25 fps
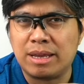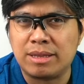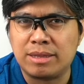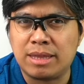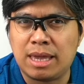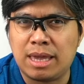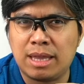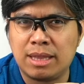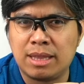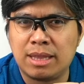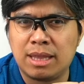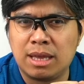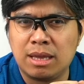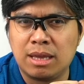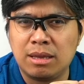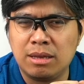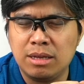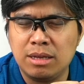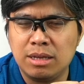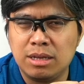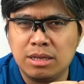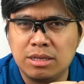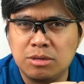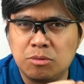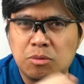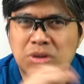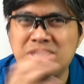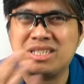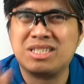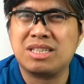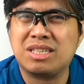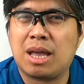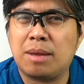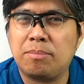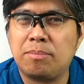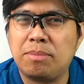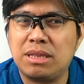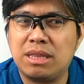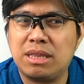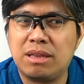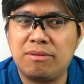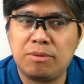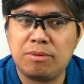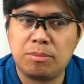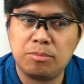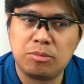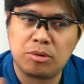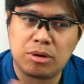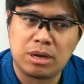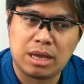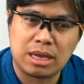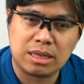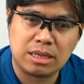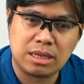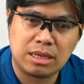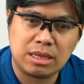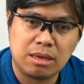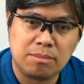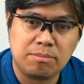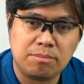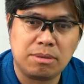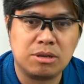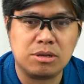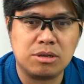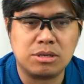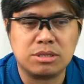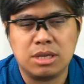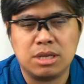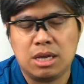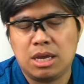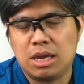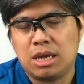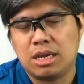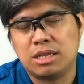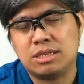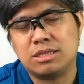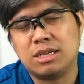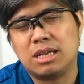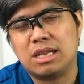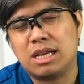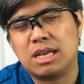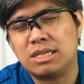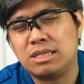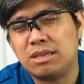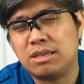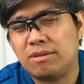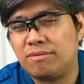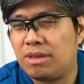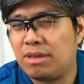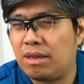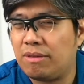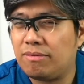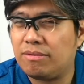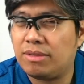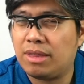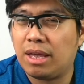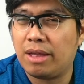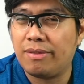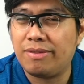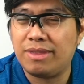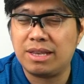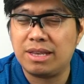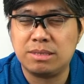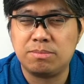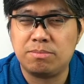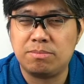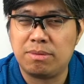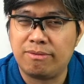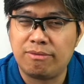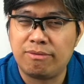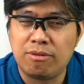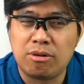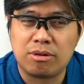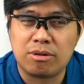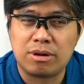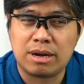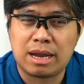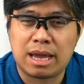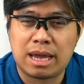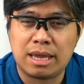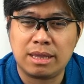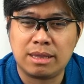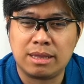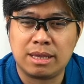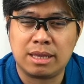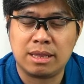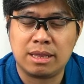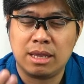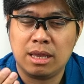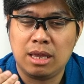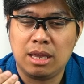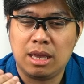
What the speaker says: data? What's stopping them from collecting that? Because it's not as if they've done this before, right? That